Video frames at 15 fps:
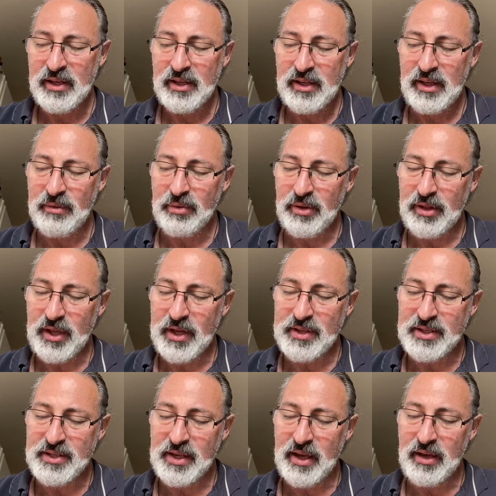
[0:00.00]
He will then
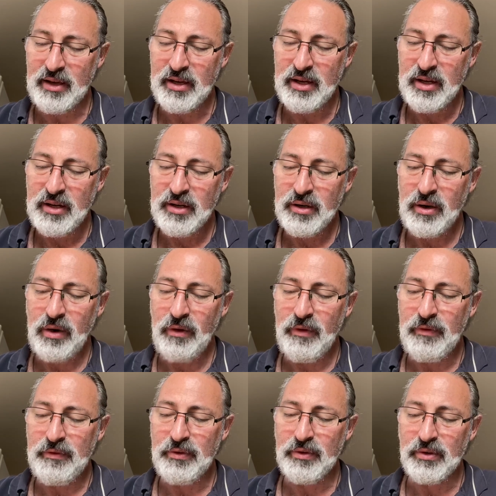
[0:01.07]
say, O
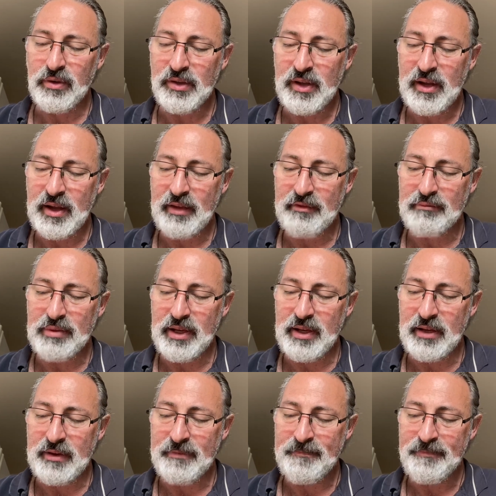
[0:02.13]
fool that I have
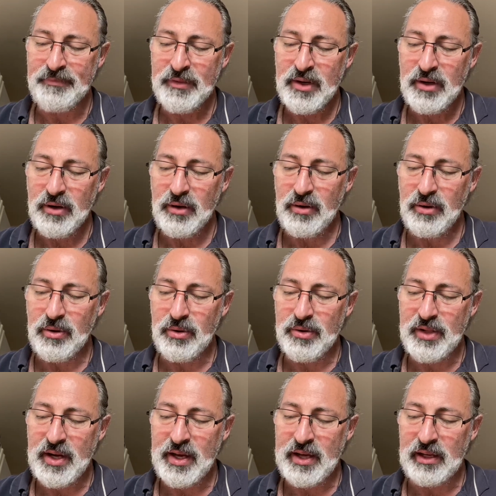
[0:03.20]
been! Oh,
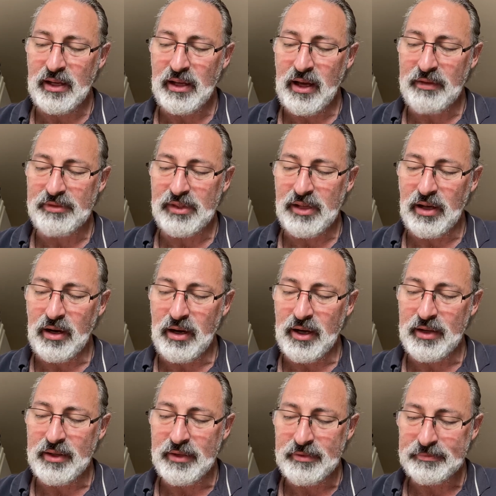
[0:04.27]
that I had loved God!